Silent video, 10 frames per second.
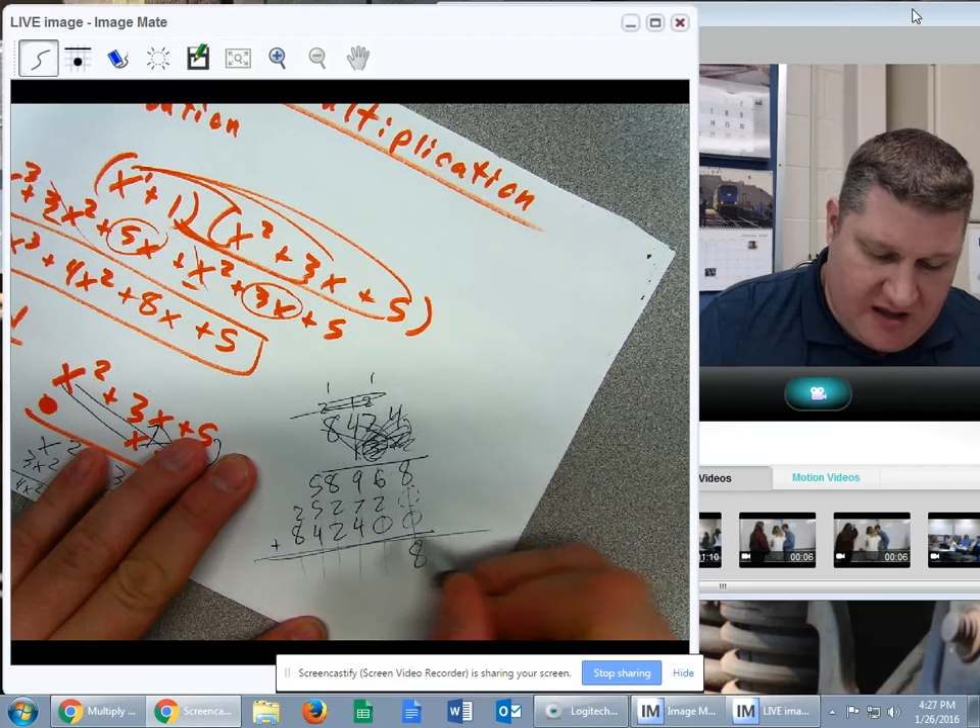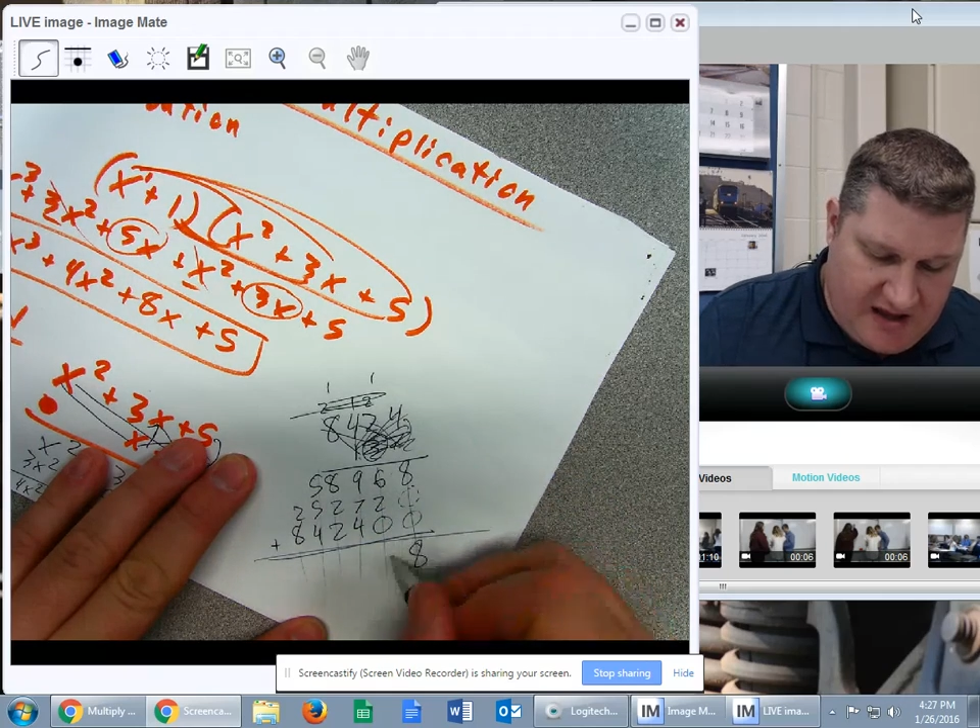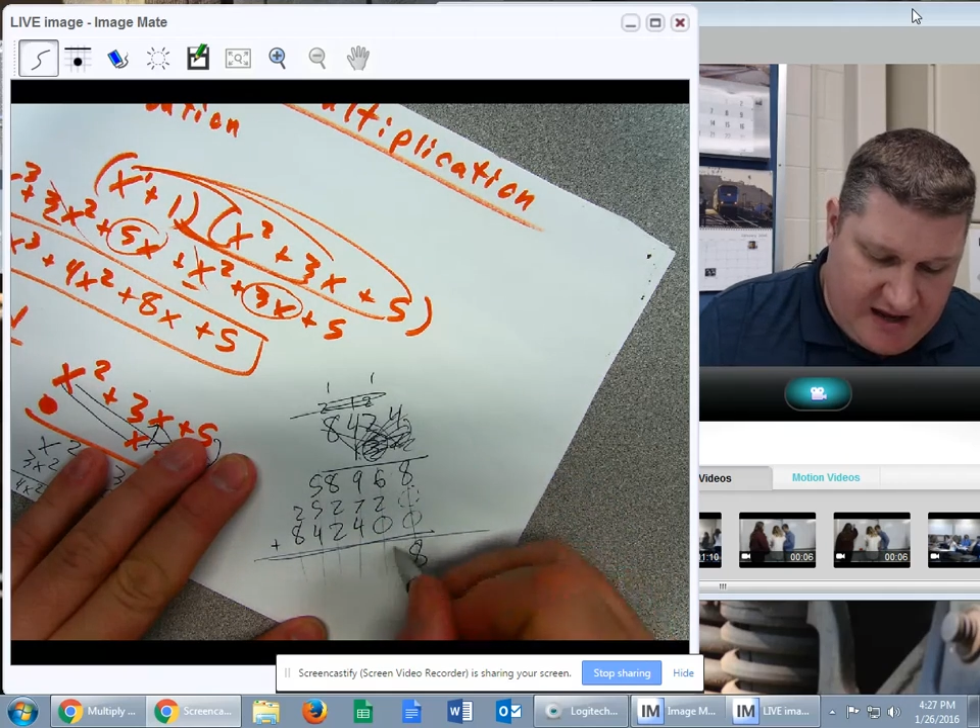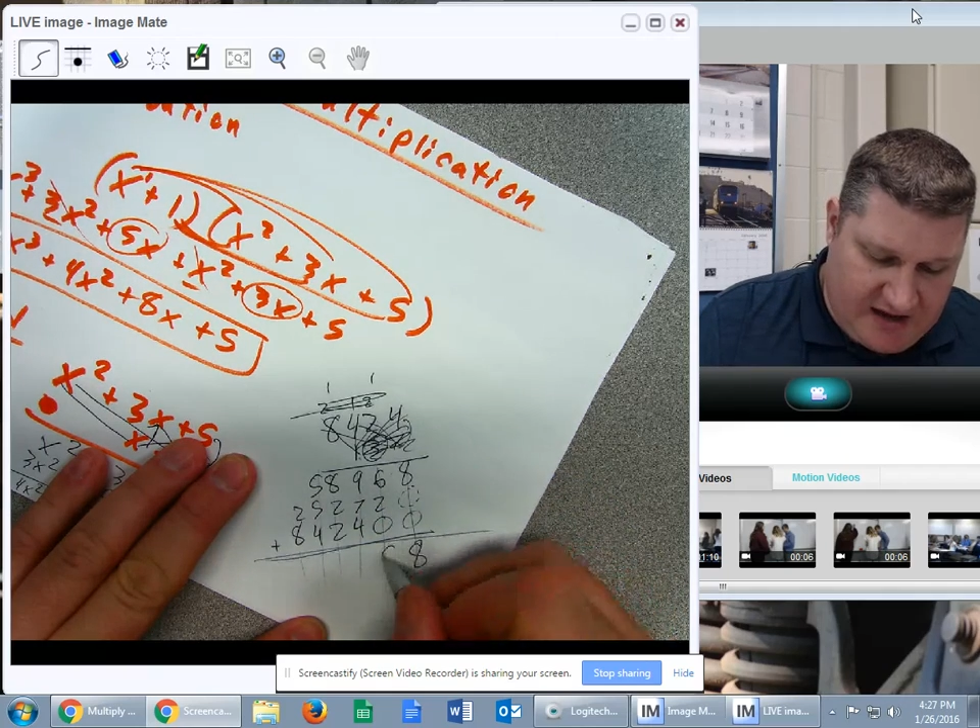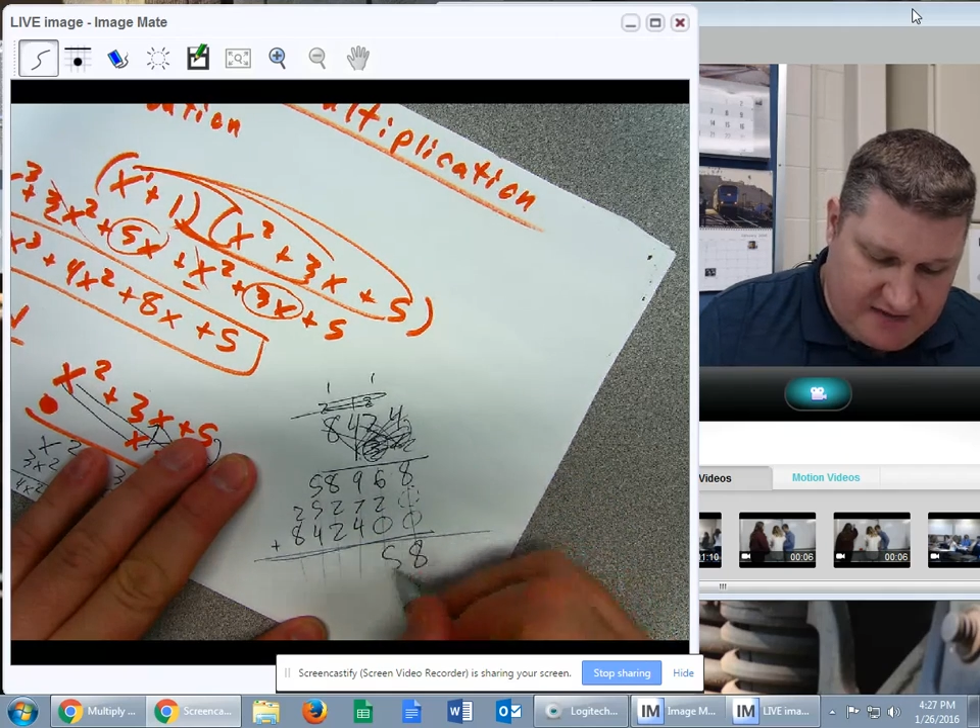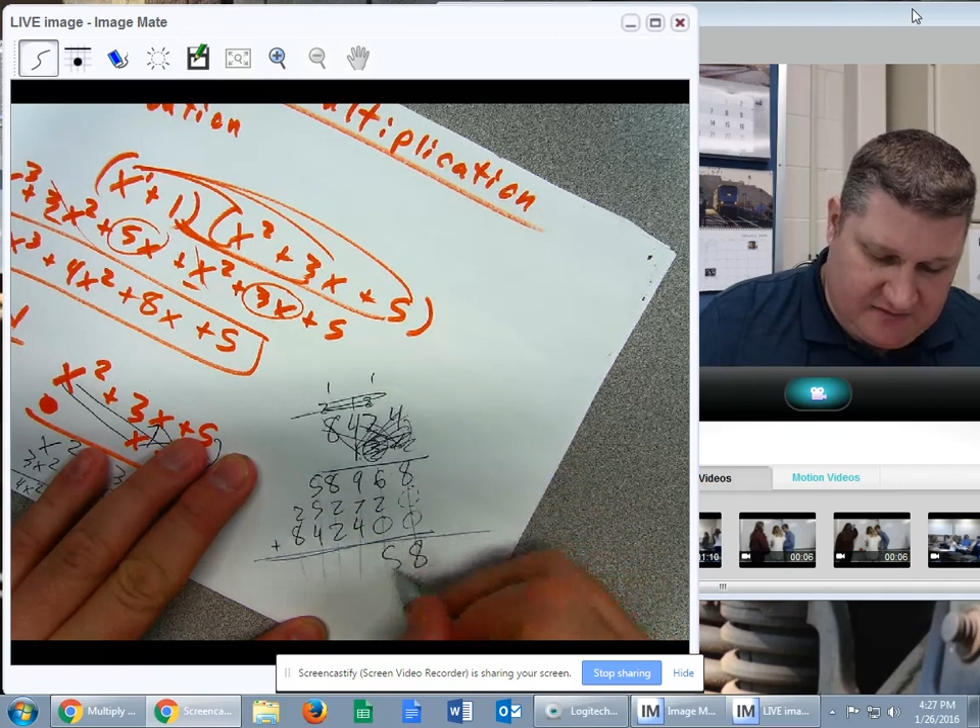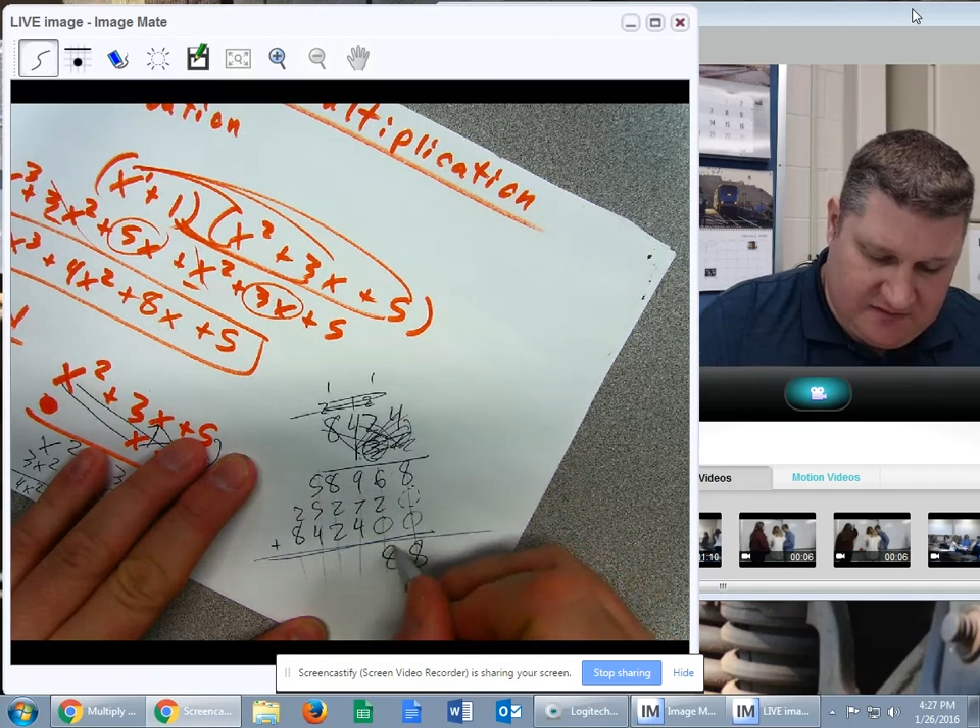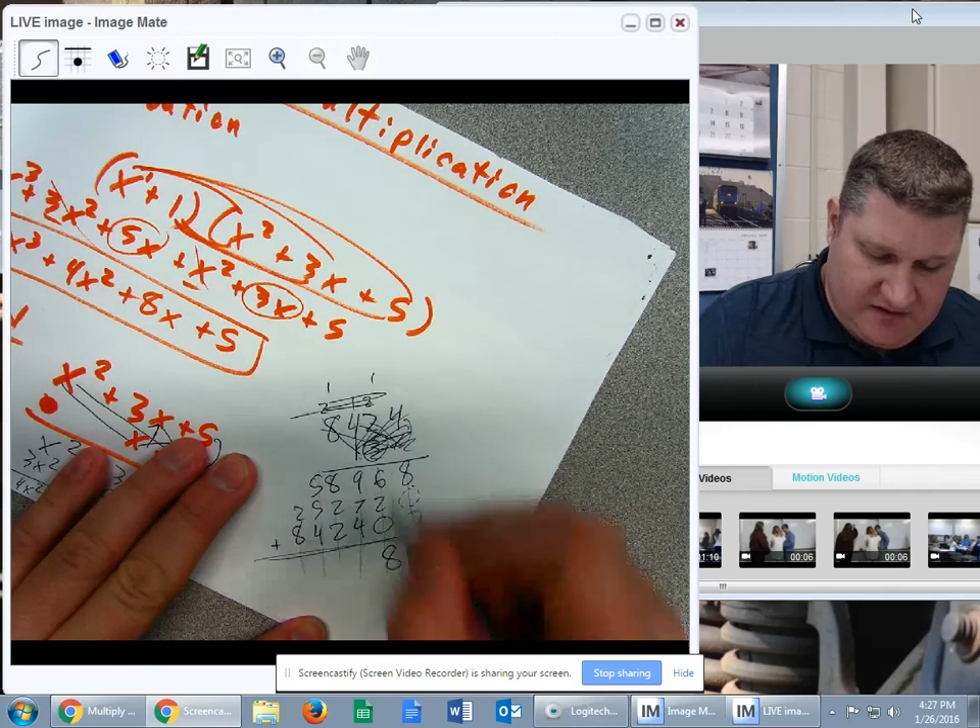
8,